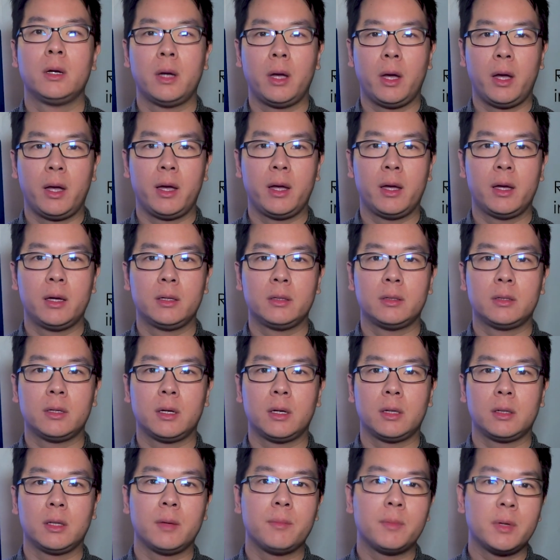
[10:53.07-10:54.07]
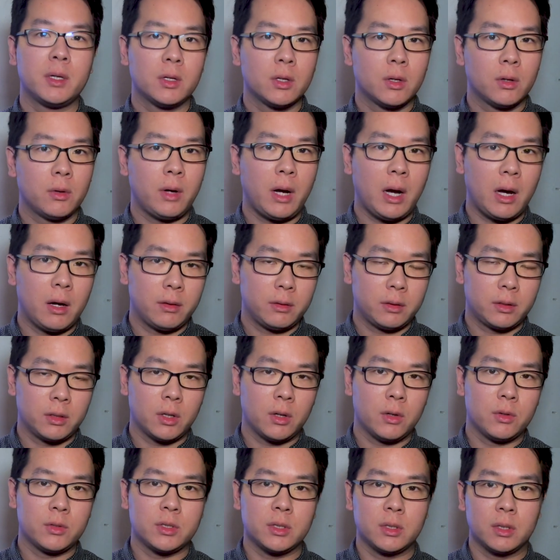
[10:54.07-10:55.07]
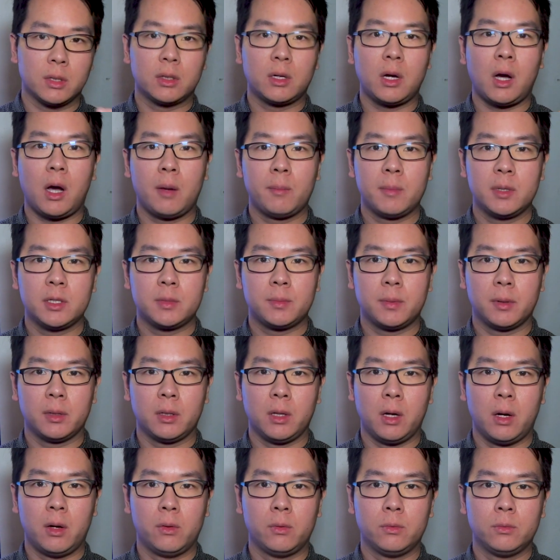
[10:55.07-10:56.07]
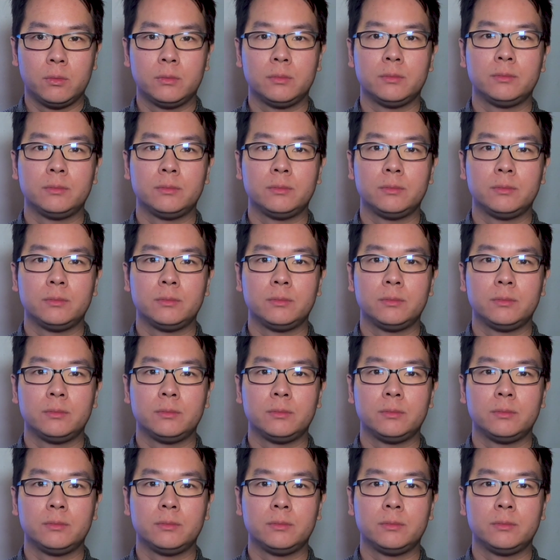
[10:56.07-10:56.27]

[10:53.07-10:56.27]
and uh, let me know how it goes in the comments below.